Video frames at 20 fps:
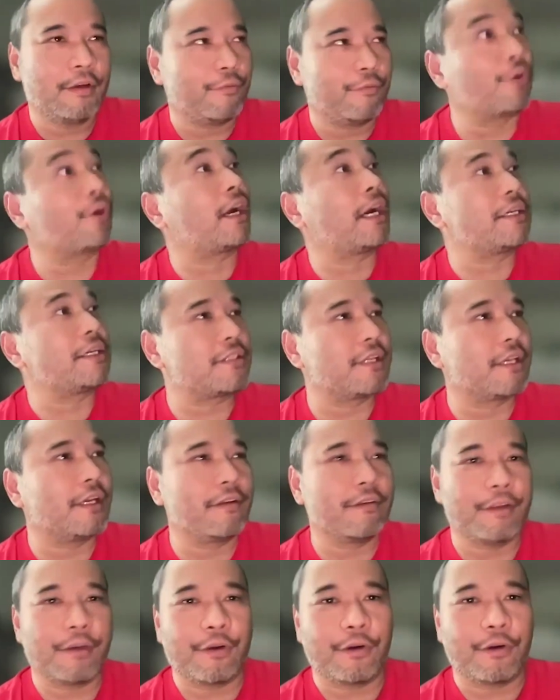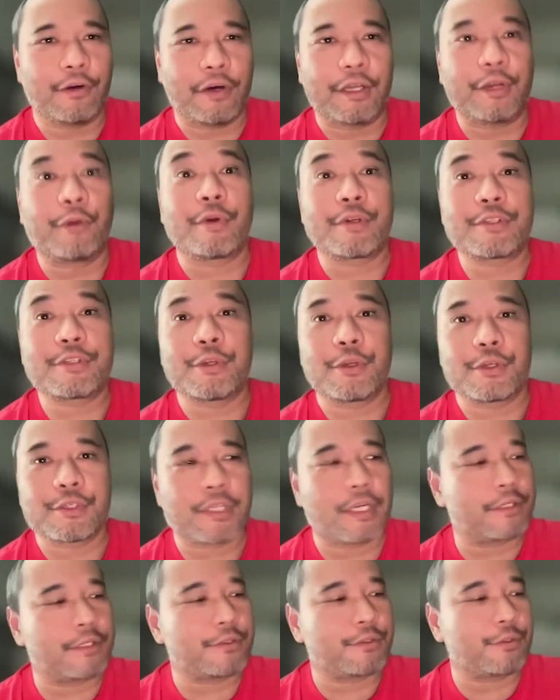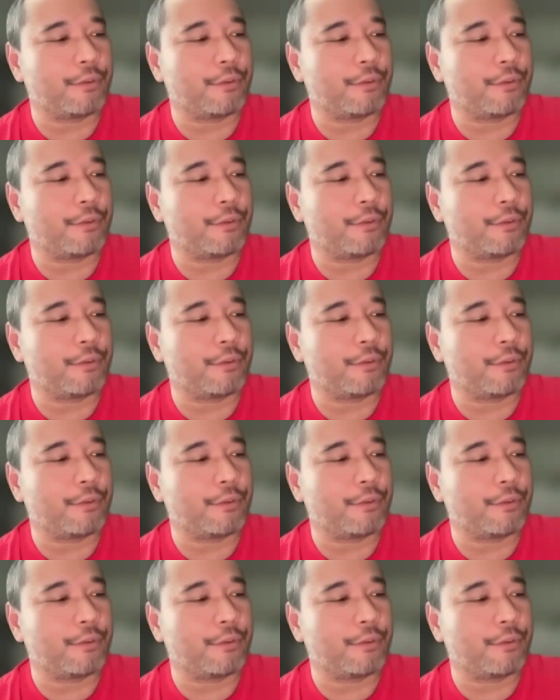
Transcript: for Kaisen, you know, and the rest of your sons